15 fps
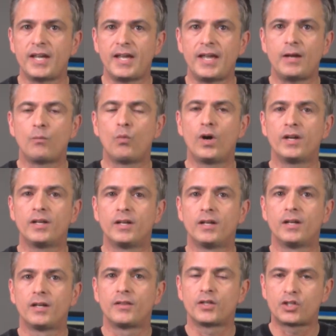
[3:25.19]
And what
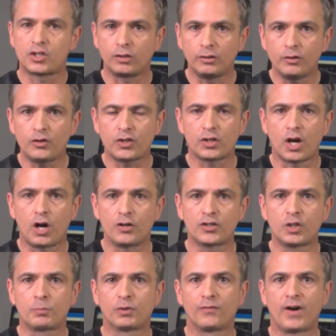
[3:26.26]
the solution also
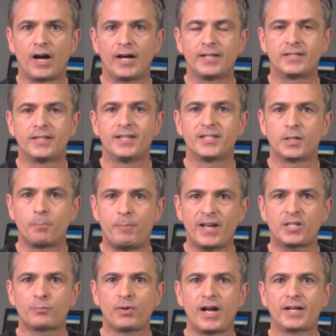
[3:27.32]
provides is a
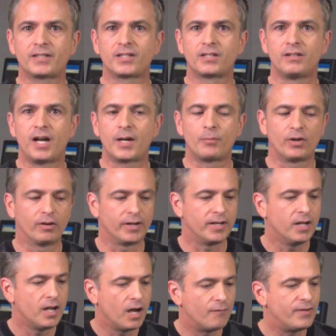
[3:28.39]
best practice library
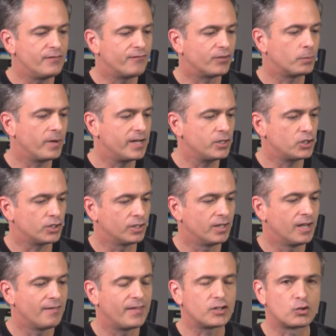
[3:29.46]
of information
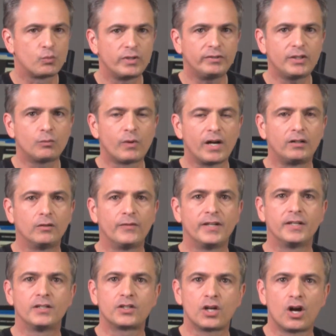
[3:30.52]
that's really relevant
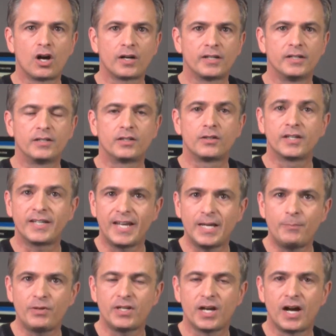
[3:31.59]
and targeted to the
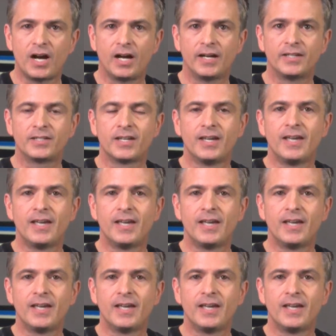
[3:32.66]
KPIs